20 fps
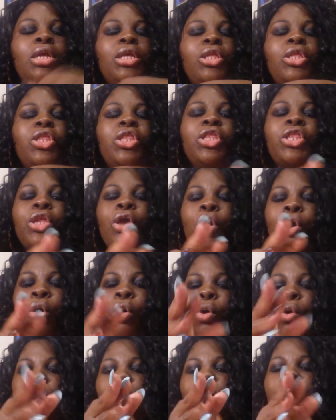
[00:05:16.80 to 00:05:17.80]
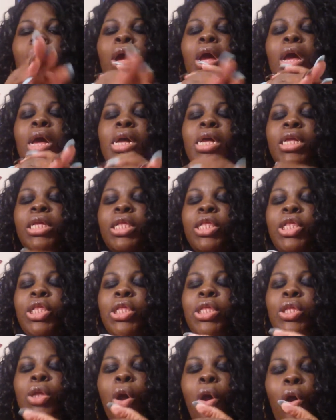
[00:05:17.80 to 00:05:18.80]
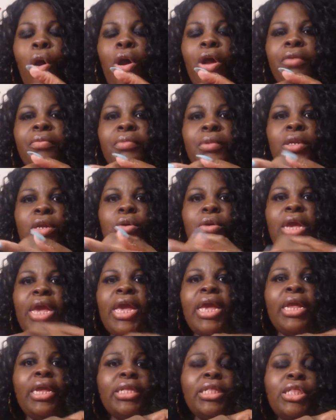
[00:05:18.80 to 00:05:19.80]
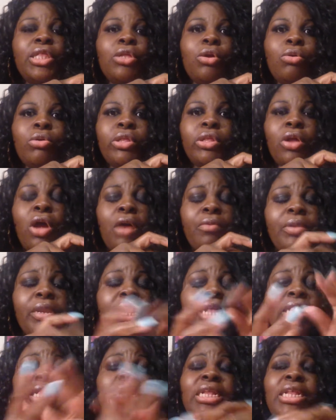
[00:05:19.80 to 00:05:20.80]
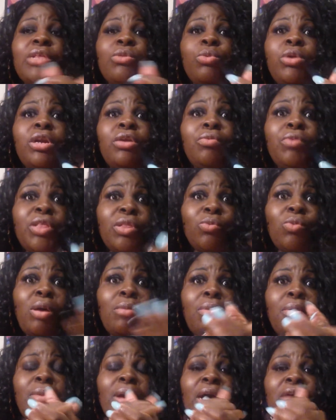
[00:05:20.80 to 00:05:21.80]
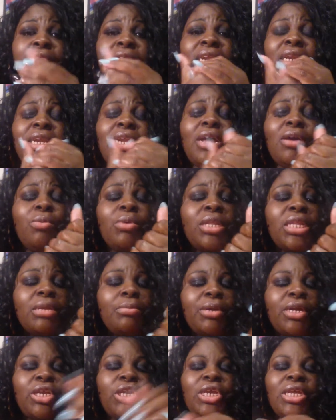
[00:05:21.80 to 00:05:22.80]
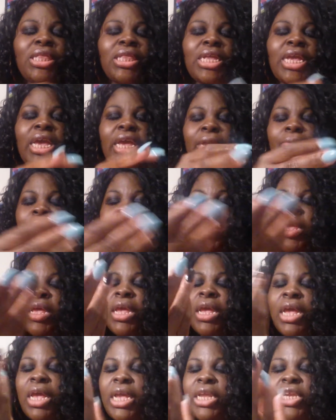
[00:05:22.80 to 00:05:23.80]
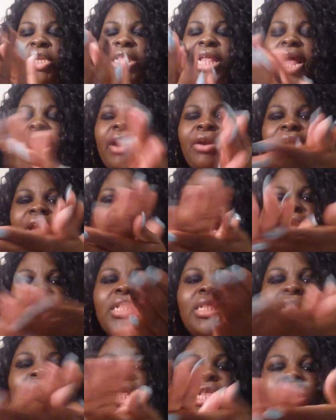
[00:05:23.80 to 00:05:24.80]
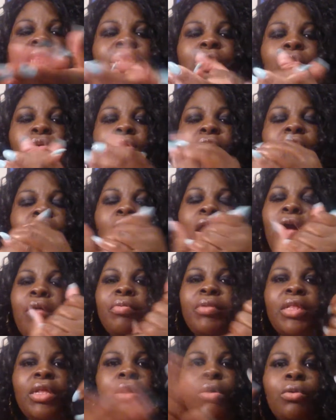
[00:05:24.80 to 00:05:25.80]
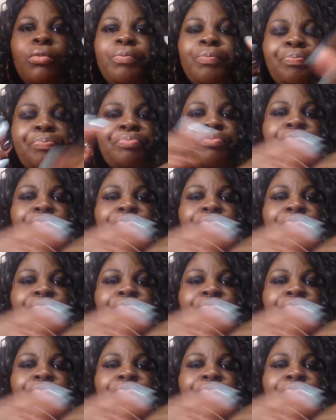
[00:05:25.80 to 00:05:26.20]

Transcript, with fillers: so soft. Okay, so soft. And I think that's one of the reasons why my mom fell in love with it, because she said it just had her hands so soft. So